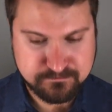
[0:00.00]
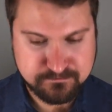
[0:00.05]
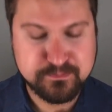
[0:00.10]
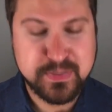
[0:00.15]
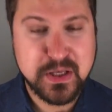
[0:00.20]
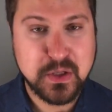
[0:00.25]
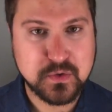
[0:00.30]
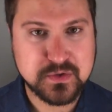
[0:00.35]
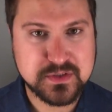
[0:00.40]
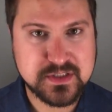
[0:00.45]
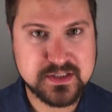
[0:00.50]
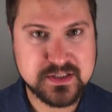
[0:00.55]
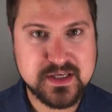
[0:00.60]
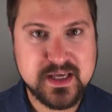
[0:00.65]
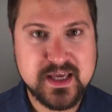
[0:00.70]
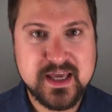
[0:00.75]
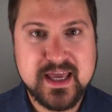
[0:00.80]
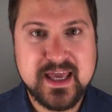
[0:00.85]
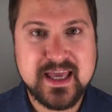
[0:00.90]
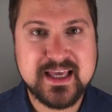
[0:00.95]
built
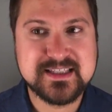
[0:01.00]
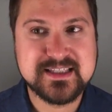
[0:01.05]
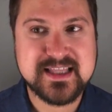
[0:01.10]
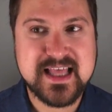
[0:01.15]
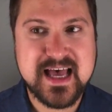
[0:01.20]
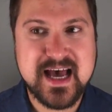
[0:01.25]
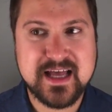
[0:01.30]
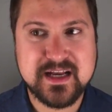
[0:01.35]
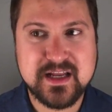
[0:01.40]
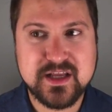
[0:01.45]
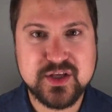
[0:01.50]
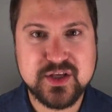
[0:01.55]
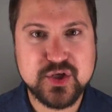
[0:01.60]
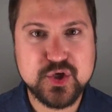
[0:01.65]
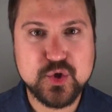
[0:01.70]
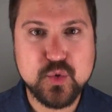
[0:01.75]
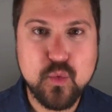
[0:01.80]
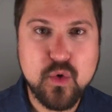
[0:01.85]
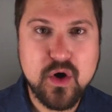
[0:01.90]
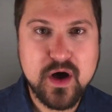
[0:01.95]
is that
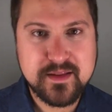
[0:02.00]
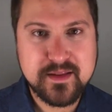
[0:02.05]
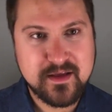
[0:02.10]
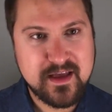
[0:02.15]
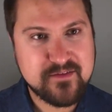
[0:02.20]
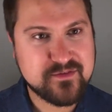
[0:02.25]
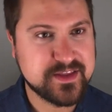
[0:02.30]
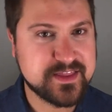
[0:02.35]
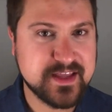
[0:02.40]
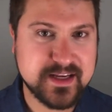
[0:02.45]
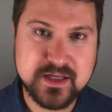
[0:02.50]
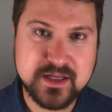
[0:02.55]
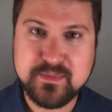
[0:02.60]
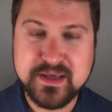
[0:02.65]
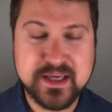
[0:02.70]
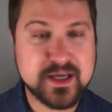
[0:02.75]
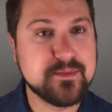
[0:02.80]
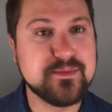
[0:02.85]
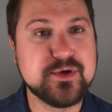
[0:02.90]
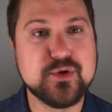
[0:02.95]
you want everything to
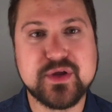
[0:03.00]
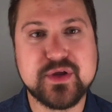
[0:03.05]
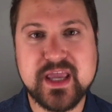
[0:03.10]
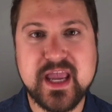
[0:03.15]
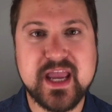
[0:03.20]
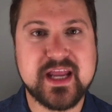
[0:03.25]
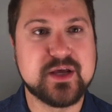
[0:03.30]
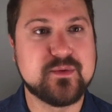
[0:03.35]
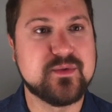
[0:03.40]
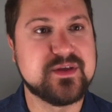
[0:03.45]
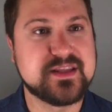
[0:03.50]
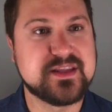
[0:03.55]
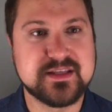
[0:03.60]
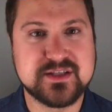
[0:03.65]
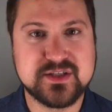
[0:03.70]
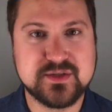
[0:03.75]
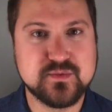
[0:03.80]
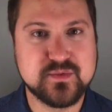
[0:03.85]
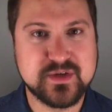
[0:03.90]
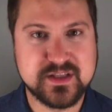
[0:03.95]
be communicating
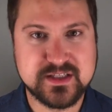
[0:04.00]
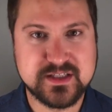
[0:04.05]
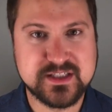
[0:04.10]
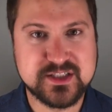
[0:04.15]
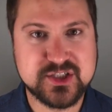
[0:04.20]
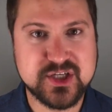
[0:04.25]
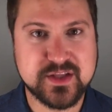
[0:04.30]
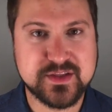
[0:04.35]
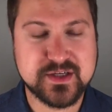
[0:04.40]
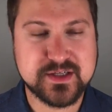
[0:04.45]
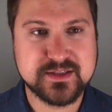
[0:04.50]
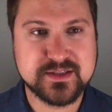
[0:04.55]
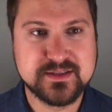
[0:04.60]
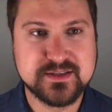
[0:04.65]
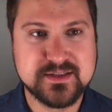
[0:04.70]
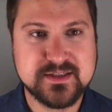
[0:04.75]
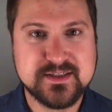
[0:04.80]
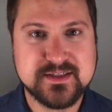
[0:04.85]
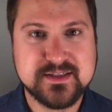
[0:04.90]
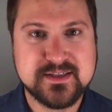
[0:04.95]
with each other.
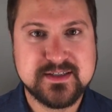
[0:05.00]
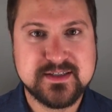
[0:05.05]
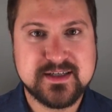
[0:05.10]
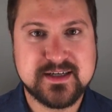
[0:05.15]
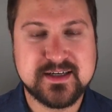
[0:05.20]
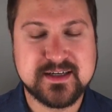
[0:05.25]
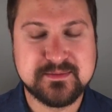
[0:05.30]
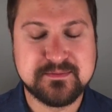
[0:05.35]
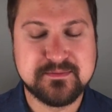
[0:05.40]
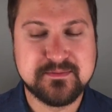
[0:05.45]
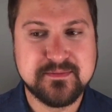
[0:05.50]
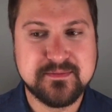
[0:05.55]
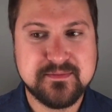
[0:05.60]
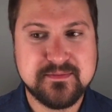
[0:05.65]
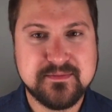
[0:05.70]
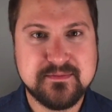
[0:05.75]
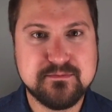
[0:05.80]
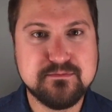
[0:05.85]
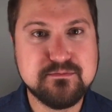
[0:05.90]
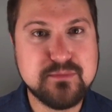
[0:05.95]

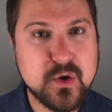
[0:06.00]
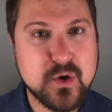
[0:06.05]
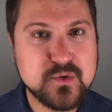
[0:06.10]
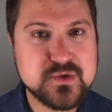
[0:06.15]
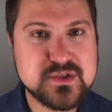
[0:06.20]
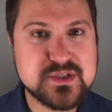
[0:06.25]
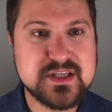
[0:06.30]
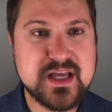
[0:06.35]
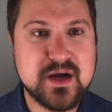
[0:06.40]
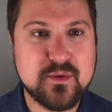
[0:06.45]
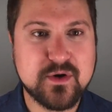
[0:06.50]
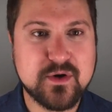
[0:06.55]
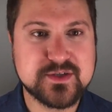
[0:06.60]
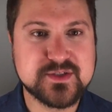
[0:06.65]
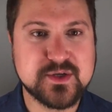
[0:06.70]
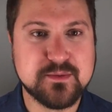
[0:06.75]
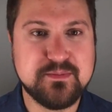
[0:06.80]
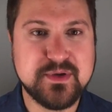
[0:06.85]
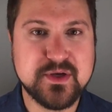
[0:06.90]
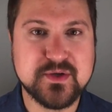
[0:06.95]
Most networks
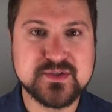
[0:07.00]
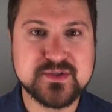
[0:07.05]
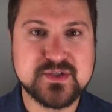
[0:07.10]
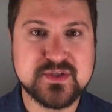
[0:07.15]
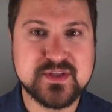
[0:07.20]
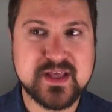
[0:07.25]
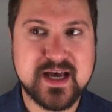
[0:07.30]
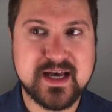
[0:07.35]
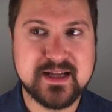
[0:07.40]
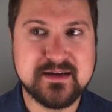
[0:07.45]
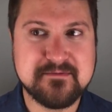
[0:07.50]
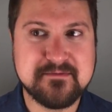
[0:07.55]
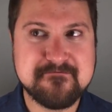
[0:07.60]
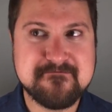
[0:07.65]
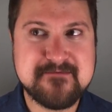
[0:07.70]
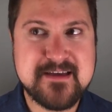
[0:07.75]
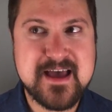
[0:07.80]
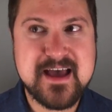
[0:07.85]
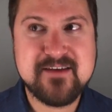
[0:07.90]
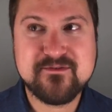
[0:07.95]
are built so that
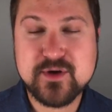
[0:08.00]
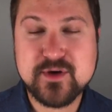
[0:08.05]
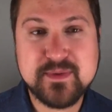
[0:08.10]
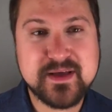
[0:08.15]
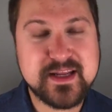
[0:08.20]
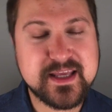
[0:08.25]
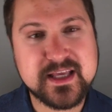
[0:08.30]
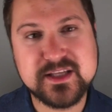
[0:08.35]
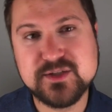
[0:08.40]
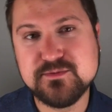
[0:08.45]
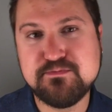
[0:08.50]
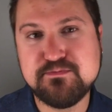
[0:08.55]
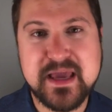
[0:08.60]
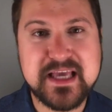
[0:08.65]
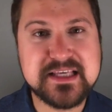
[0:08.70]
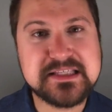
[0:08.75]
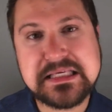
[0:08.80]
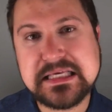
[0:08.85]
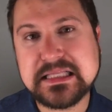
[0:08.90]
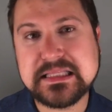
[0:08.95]
everybody can
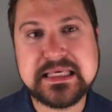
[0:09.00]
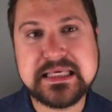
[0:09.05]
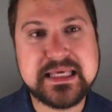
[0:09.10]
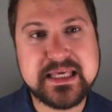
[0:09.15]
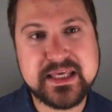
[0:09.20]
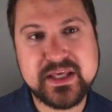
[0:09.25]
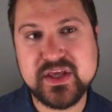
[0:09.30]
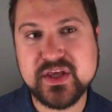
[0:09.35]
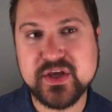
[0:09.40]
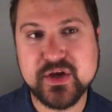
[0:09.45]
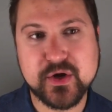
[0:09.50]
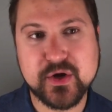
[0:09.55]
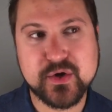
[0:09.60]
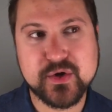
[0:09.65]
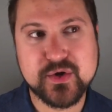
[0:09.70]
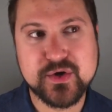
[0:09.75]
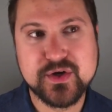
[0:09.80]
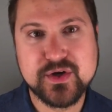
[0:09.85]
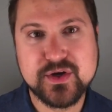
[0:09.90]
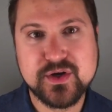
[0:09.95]
basically
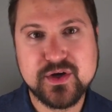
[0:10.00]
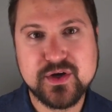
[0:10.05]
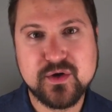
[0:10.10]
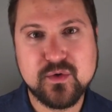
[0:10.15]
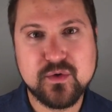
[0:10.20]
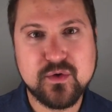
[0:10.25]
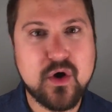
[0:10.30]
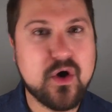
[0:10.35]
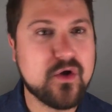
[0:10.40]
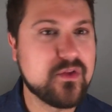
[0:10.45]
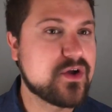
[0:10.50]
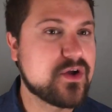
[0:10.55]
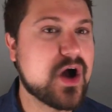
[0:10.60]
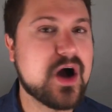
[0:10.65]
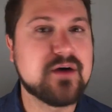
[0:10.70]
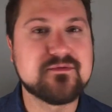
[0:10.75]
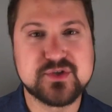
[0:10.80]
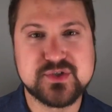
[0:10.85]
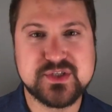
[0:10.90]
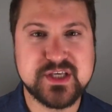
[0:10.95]
hear all the
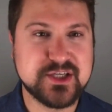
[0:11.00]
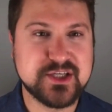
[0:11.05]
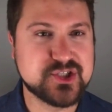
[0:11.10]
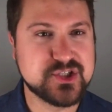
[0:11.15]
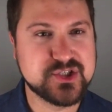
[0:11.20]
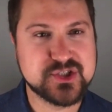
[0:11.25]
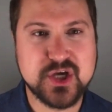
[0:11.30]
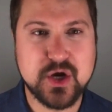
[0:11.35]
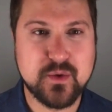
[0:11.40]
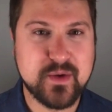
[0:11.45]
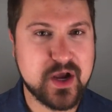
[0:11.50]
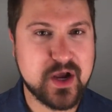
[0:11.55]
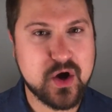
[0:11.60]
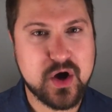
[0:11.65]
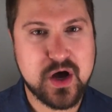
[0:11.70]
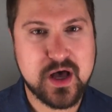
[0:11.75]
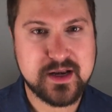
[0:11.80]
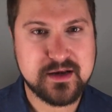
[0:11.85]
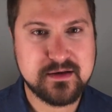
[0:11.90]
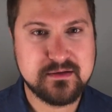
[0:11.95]
conversations going
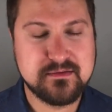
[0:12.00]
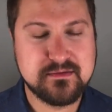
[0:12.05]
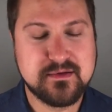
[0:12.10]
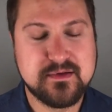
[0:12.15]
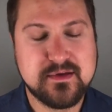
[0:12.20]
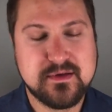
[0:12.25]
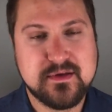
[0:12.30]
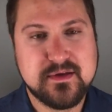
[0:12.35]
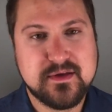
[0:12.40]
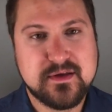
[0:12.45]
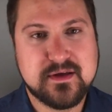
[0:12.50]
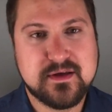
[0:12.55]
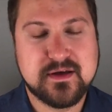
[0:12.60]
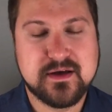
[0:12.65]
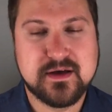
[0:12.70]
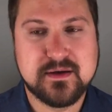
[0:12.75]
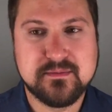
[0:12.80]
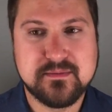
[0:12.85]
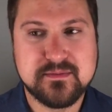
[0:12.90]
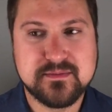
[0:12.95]
on.
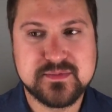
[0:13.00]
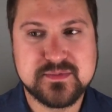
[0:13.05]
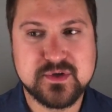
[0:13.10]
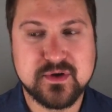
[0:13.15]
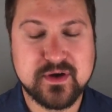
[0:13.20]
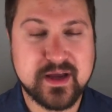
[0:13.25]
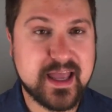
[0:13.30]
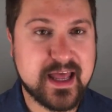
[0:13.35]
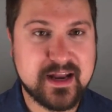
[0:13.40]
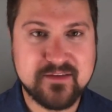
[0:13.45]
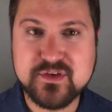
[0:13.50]
So again,